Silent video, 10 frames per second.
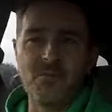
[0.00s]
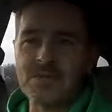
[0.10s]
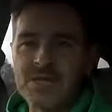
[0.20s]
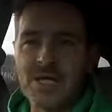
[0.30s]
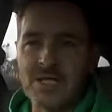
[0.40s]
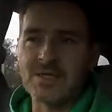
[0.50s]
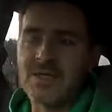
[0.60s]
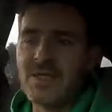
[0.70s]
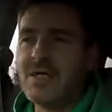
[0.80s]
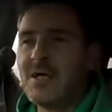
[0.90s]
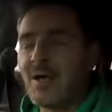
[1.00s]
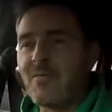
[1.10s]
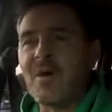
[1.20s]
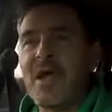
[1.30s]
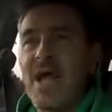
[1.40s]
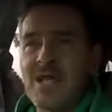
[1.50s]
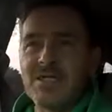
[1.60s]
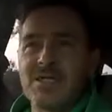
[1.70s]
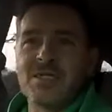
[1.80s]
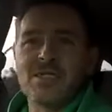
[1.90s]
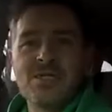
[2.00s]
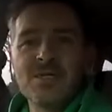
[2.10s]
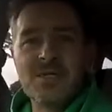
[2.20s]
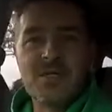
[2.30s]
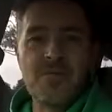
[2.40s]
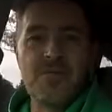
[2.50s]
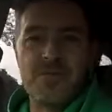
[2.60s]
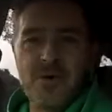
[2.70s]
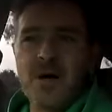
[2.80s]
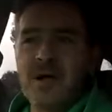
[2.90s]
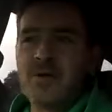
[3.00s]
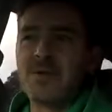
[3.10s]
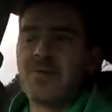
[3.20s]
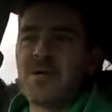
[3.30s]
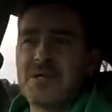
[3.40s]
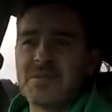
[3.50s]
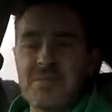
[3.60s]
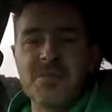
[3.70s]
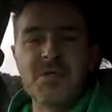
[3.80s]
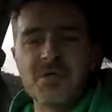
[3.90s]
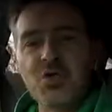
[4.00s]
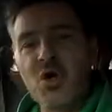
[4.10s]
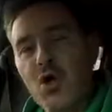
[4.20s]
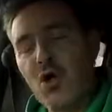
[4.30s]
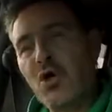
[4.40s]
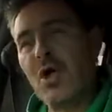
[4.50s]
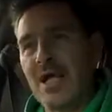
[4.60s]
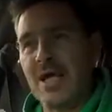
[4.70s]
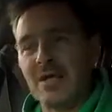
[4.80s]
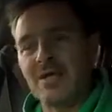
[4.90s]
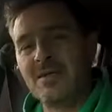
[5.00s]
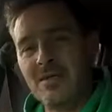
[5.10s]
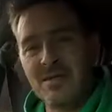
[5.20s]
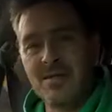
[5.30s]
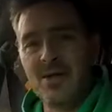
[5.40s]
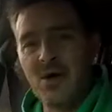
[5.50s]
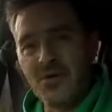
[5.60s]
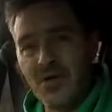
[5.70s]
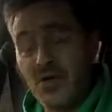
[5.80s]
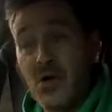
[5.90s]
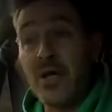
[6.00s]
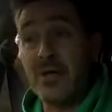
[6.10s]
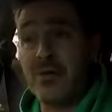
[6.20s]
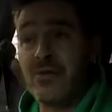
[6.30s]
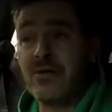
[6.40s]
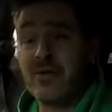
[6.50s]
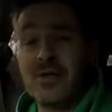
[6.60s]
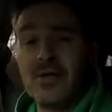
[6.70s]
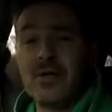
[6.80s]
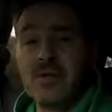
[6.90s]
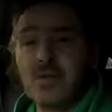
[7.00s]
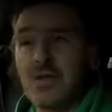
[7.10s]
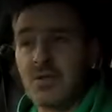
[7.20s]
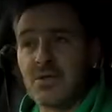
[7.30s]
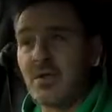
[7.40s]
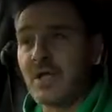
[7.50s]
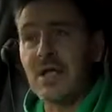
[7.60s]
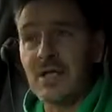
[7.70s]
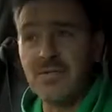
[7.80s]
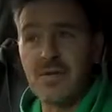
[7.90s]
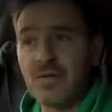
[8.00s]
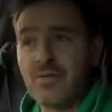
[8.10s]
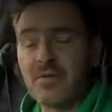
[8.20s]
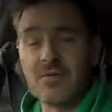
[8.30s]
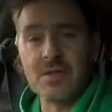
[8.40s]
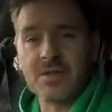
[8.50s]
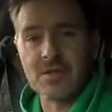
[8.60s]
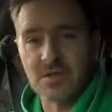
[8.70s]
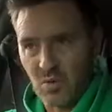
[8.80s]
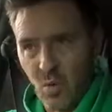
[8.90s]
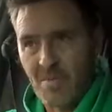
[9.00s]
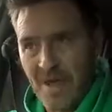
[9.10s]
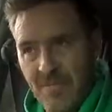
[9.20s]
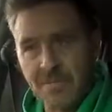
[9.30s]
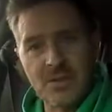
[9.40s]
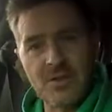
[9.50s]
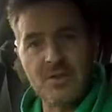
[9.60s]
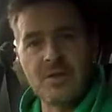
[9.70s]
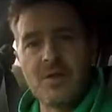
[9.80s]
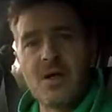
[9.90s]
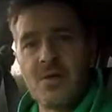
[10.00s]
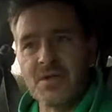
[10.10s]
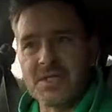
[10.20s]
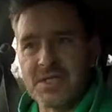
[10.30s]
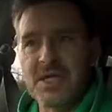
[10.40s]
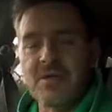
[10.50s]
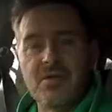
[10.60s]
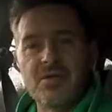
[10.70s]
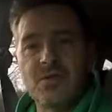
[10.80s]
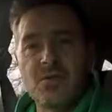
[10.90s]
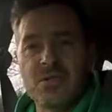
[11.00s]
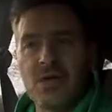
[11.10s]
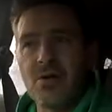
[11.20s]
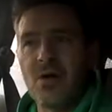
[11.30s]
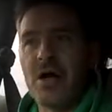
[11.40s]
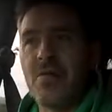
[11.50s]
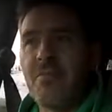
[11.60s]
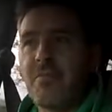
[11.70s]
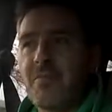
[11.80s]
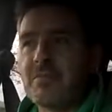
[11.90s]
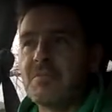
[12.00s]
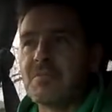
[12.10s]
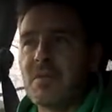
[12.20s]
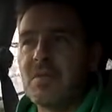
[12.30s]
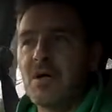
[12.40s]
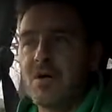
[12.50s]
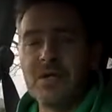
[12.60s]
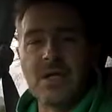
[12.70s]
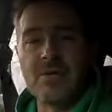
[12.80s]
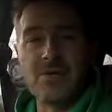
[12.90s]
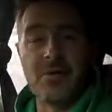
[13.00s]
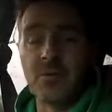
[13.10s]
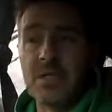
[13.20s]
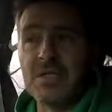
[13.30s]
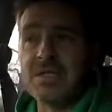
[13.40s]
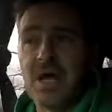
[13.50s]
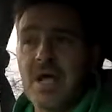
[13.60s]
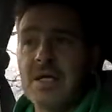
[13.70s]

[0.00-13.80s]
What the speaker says: a second if I hadn't filed my submission early on the 9th, because on the 11th the storm happened on the 10th, Tuesday night. On the 11th, Wednesday,